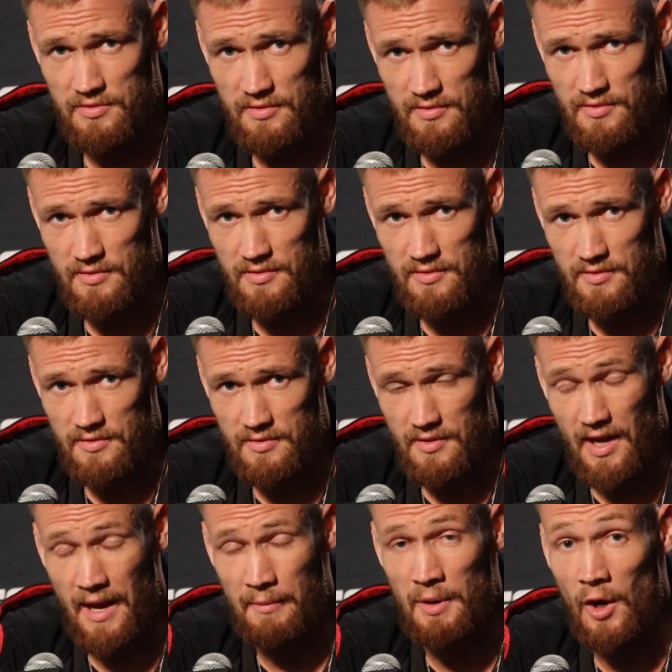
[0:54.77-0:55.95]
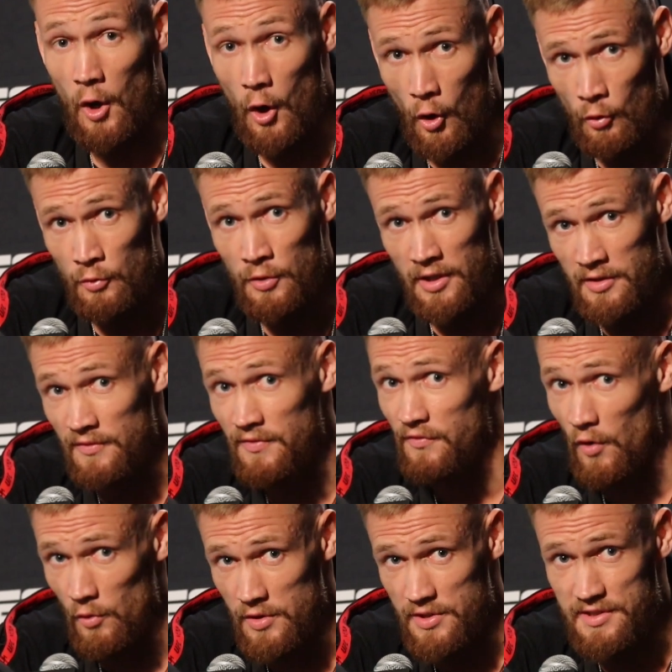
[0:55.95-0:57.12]
I'm alone in the
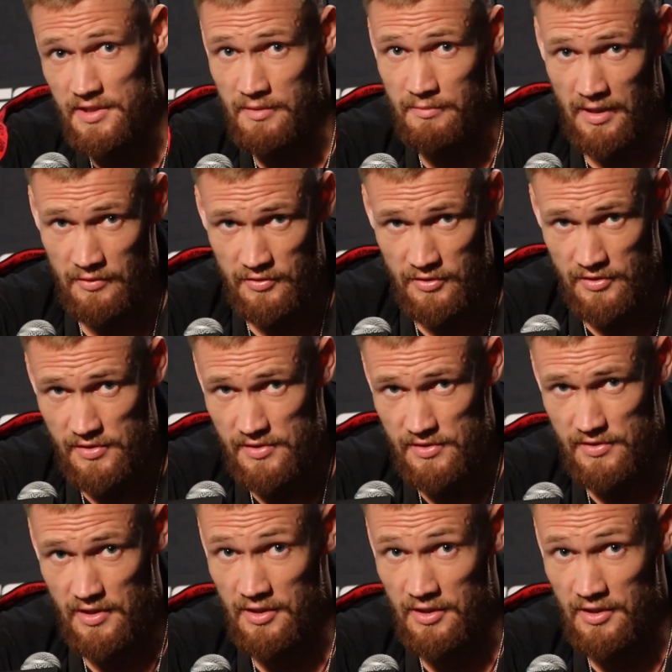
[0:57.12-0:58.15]
forest, in the mountains,